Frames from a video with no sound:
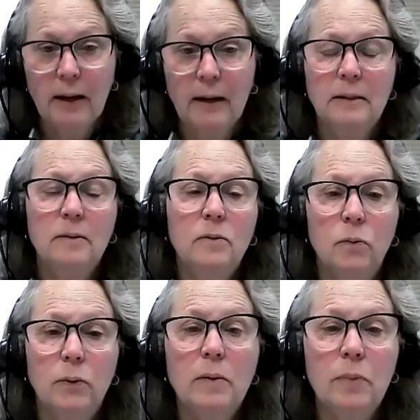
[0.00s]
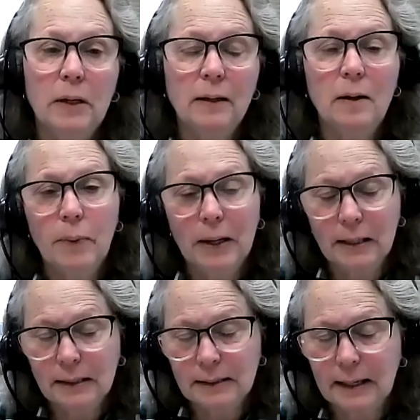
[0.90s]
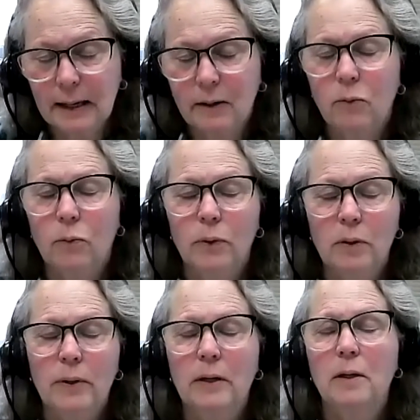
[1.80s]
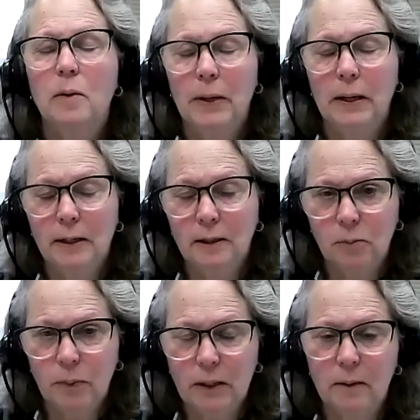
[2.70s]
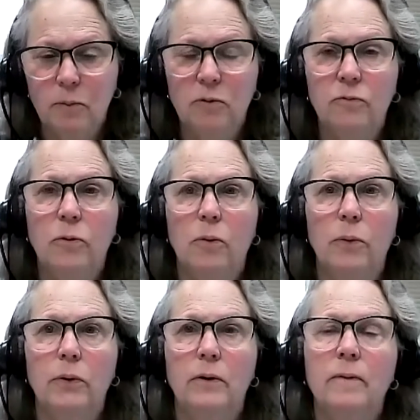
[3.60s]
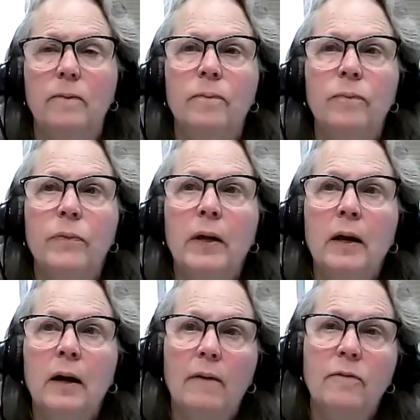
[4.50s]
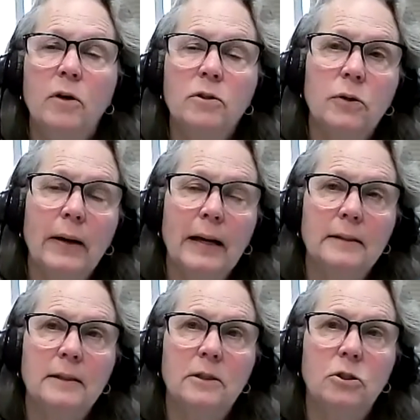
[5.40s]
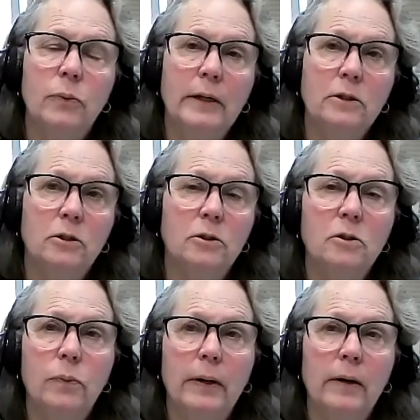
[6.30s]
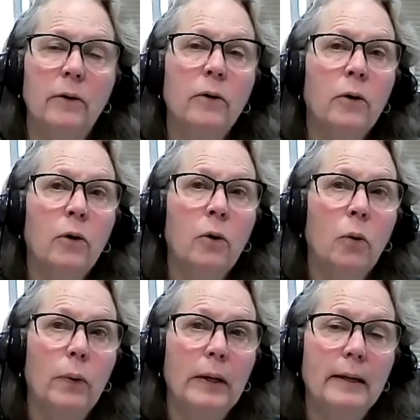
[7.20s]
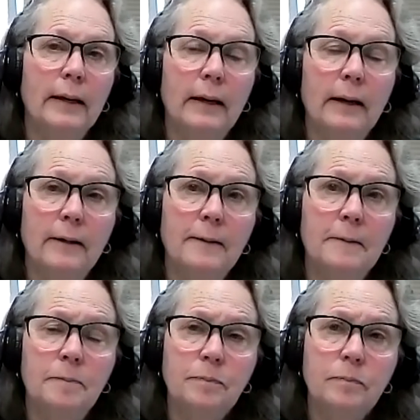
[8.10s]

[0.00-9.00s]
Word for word: and re-meet Appendix A, re-meet Appendix B, and move forward. I've also had situations where we can,